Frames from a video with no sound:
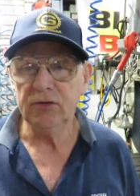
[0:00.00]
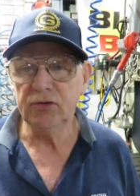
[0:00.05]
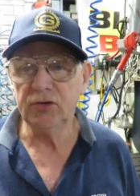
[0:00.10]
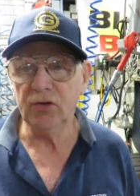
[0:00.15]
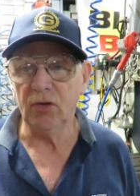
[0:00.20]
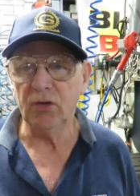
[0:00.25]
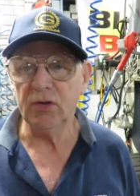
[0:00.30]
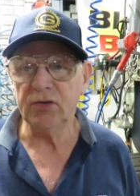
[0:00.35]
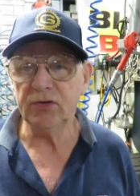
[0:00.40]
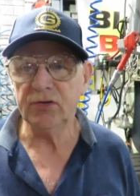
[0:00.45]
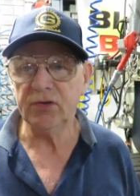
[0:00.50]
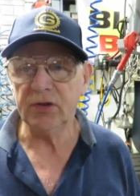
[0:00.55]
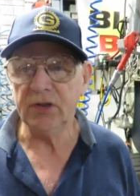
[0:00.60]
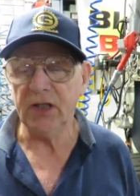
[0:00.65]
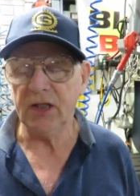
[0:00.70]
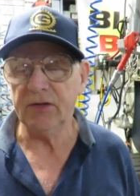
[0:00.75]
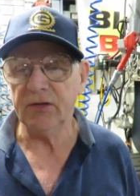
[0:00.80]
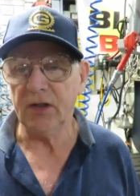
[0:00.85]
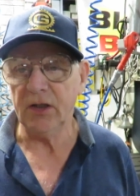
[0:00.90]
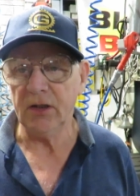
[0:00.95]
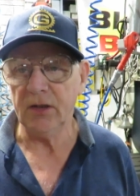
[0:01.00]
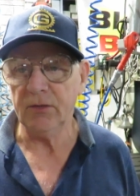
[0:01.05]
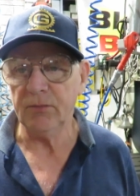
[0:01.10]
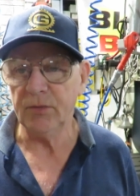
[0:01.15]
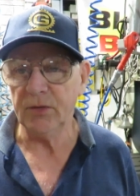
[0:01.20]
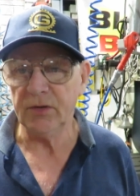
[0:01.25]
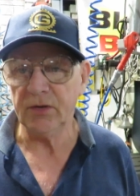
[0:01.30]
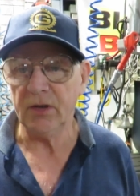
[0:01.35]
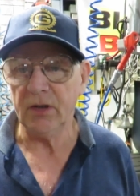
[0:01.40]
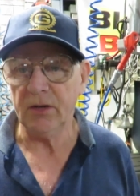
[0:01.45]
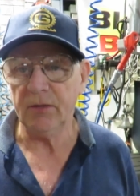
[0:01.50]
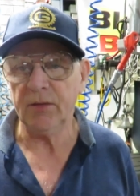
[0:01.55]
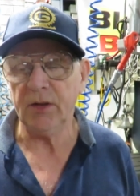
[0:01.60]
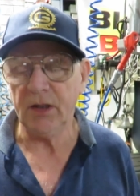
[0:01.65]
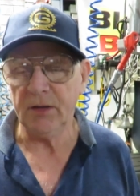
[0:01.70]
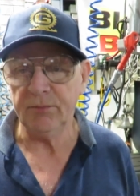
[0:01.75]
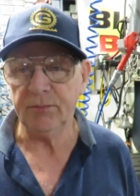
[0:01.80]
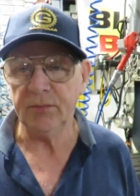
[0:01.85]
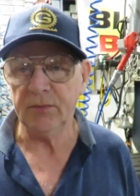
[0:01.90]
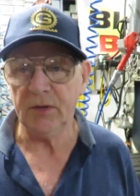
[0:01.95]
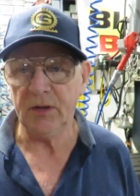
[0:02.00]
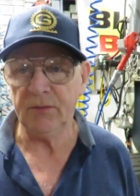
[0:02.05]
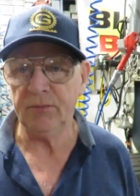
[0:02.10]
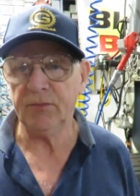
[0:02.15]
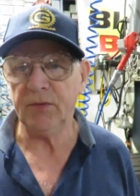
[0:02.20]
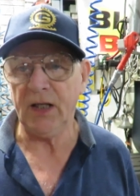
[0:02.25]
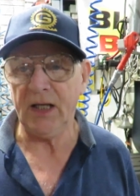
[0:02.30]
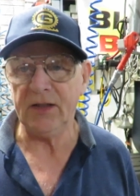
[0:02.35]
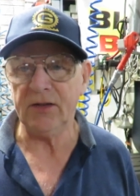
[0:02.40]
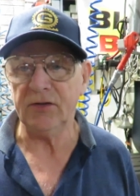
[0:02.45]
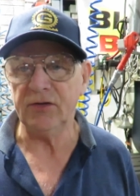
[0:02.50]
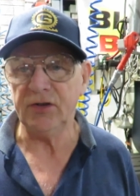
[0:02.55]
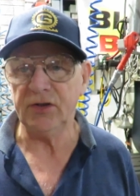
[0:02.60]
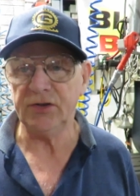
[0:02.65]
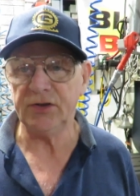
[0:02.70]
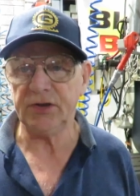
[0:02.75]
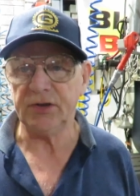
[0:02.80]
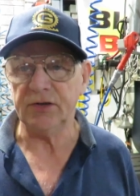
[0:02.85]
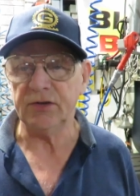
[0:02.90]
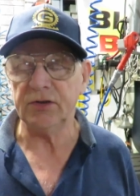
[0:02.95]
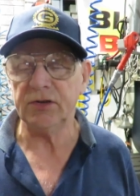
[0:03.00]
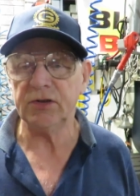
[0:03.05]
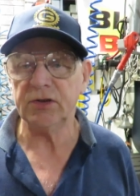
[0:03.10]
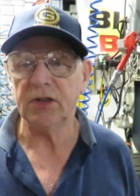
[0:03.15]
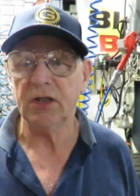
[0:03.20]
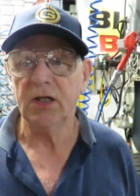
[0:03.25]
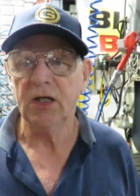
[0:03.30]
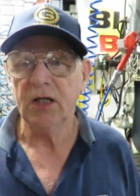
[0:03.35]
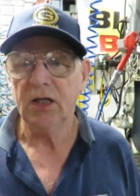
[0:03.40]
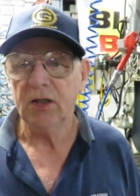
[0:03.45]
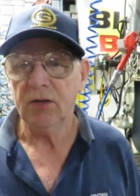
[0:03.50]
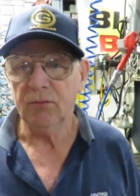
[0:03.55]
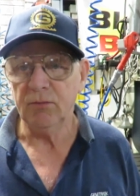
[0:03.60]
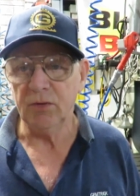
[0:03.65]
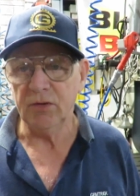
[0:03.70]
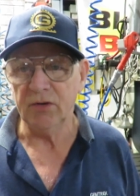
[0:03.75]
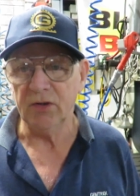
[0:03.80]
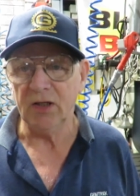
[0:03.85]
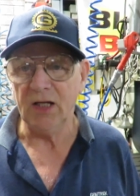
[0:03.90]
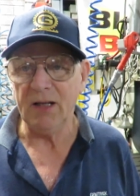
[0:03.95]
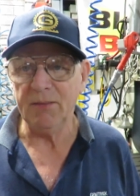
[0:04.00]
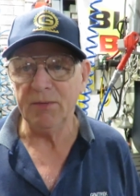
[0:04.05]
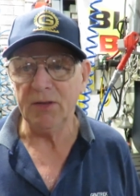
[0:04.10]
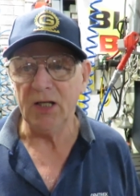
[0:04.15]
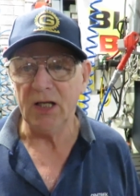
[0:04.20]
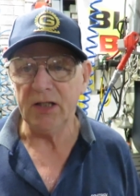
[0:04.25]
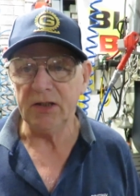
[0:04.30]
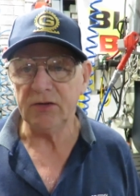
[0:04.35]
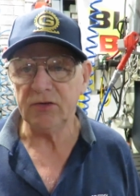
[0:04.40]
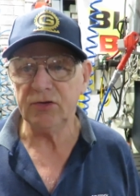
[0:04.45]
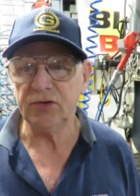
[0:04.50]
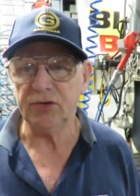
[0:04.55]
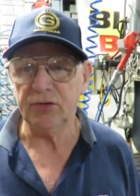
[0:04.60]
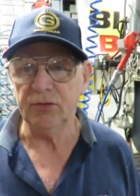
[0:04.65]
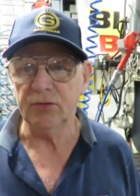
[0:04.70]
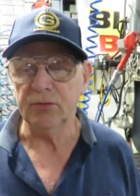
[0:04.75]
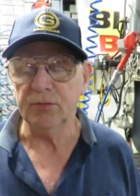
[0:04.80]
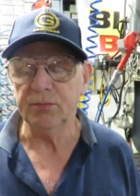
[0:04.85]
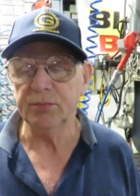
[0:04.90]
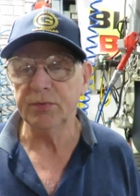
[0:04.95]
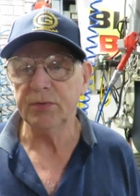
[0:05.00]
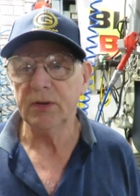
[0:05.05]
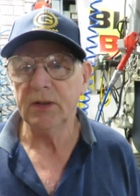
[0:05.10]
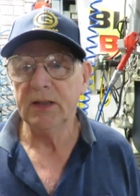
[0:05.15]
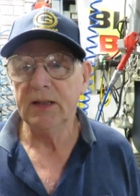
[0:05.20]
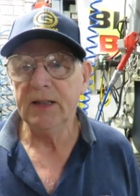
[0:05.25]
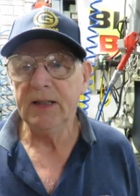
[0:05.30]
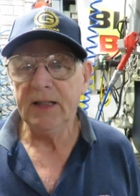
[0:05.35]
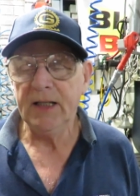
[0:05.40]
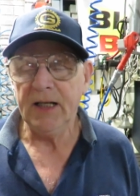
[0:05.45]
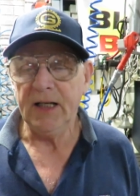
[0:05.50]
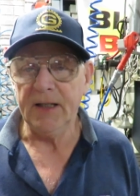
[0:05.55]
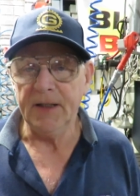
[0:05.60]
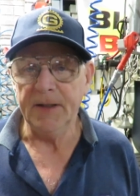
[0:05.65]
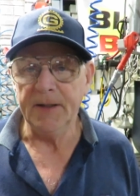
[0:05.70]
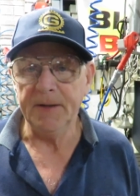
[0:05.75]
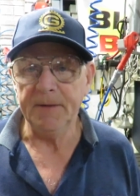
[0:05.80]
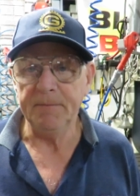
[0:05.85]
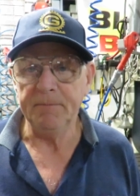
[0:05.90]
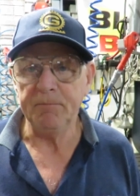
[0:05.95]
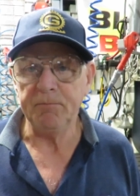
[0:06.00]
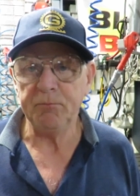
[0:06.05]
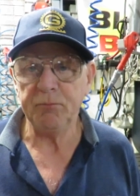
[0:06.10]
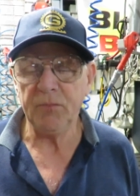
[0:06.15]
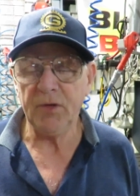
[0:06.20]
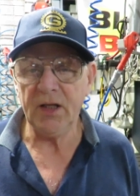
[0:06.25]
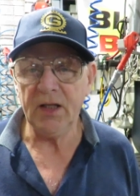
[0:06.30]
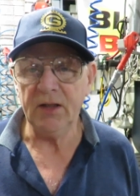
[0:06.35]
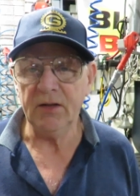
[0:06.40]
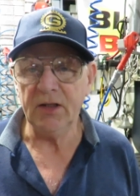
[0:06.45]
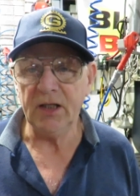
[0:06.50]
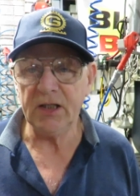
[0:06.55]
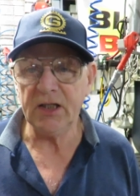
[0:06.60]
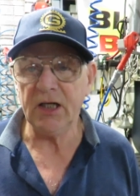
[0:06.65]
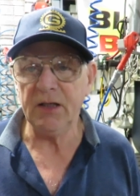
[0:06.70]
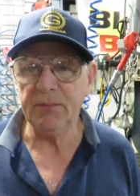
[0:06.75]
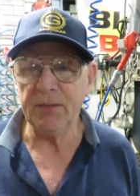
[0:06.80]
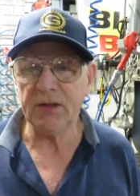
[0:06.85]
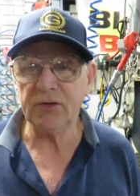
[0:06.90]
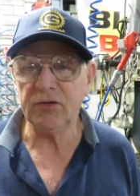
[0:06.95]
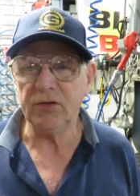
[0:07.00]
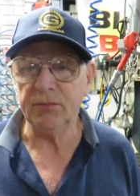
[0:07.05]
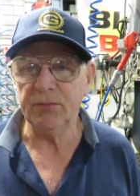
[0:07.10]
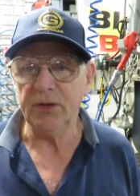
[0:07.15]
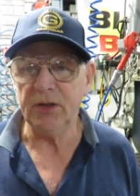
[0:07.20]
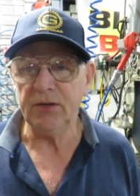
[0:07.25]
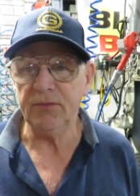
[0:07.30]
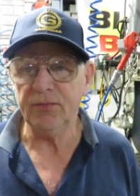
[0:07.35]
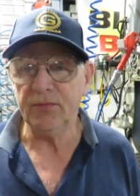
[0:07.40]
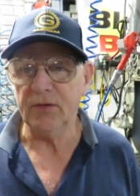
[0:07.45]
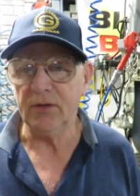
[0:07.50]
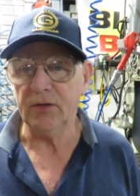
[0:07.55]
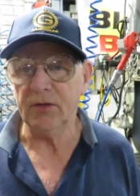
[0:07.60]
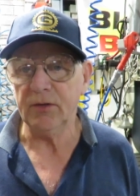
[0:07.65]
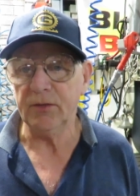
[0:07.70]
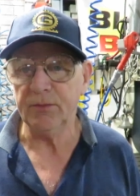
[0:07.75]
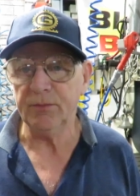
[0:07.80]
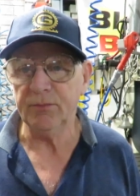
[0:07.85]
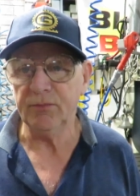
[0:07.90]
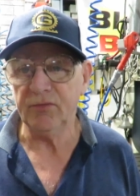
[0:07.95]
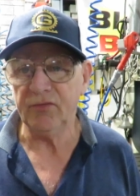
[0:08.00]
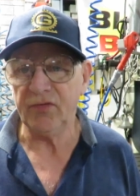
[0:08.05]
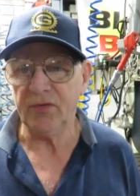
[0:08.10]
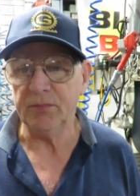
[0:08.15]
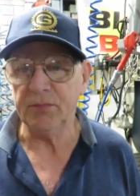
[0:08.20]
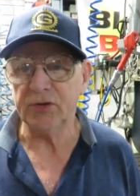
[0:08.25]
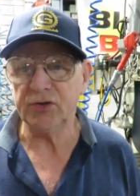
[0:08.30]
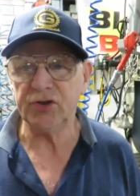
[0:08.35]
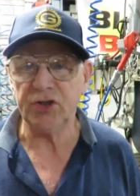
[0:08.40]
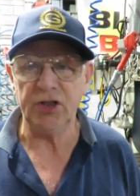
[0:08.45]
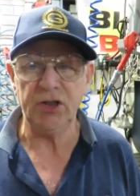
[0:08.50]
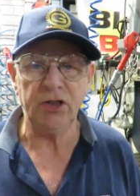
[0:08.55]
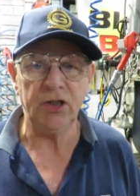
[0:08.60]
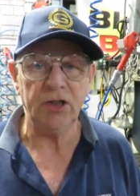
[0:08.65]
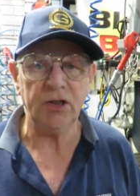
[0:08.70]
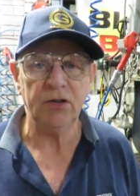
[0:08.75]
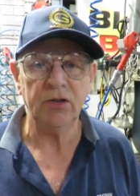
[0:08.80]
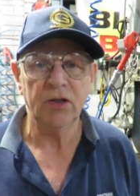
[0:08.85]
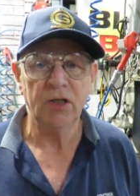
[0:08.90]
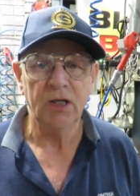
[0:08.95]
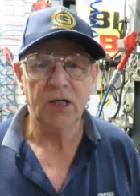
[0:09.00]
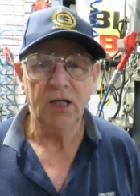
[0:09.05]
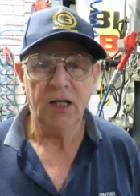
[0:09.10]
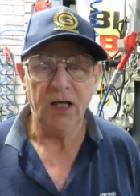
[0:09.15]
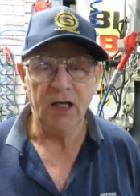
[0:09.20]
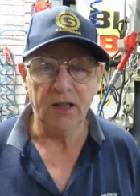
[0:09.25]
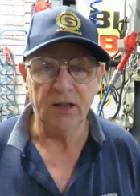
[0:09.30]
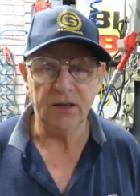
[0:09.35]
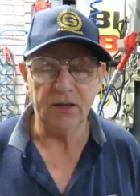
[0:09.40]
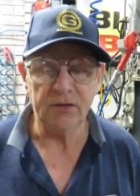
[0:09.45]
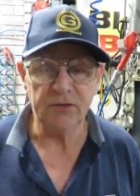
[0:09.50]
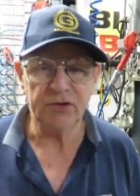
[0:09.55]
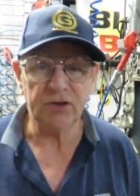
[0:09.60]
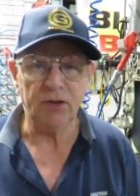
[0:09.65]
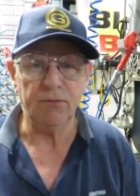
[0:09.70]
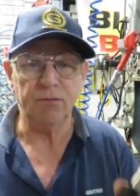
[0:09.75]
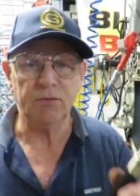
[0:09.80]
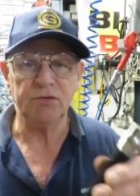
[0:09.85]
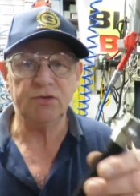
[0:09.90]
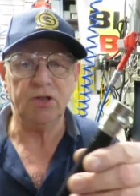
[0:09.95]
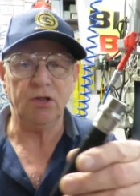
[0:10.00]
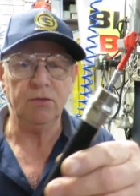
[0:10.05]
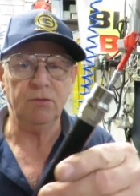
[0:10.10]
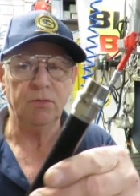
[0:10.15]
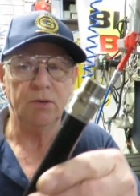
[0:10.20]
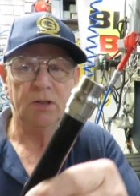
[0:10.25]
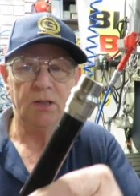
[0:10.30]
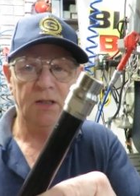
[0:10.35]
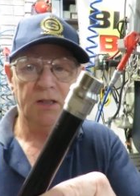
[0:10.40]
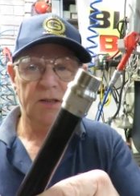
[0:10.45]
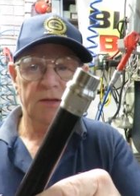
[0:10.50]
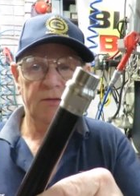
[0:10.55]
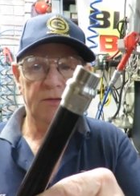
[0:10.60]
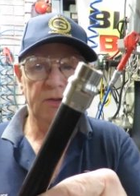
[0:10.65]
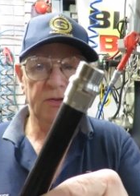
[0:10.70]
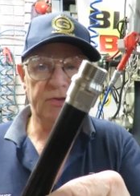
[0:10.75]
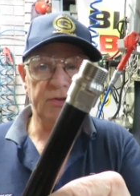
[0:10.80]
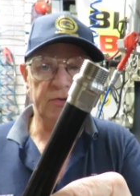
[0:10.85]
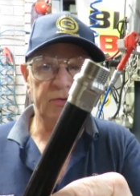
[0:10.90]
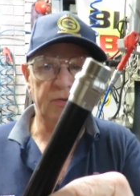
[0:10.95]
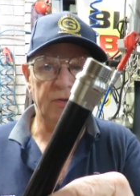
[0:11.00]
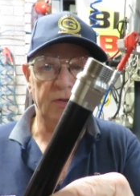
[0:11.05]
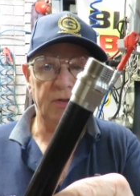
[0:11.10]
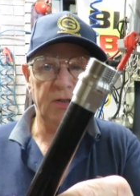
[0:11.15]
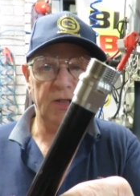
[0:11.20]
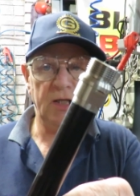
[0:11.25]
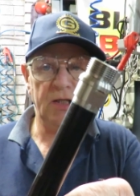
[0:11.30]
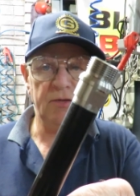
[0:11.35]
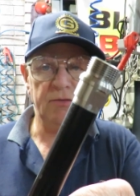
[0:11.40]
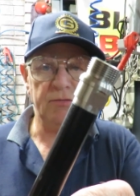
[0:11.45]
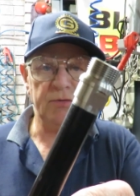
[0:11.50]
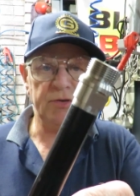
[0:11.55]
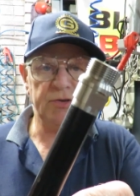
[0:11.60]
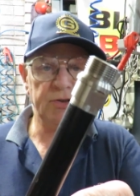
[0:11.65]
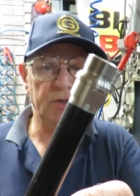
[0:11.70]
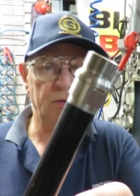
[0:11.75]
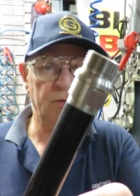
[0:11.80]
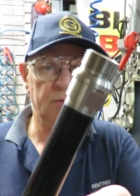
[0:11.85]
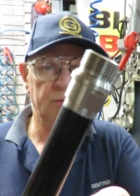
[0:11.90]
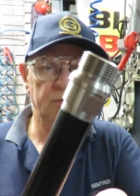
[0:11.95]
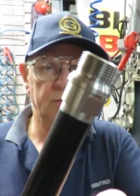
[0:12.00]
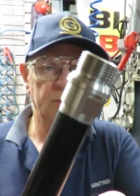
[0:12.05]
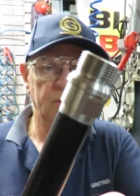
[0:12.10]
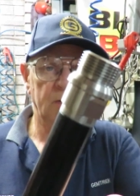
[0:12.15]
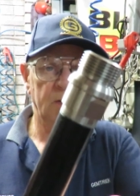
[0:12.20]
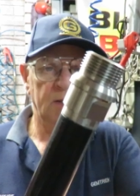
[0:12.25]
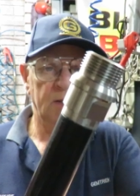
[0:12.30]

joined together with a, a, a at a distance with a laminate tube um, and they came back to me for, for machining uh, and so forth. So this is the end result